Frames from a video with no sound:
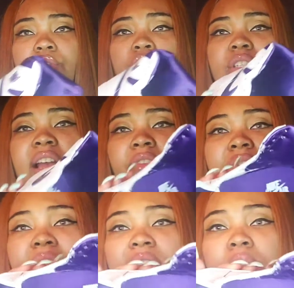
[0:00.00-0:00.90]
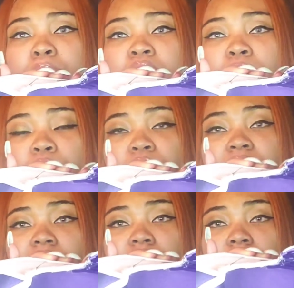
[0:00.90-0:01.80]
You just have a nice purple
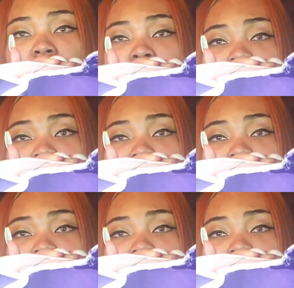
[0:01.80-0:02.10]
insole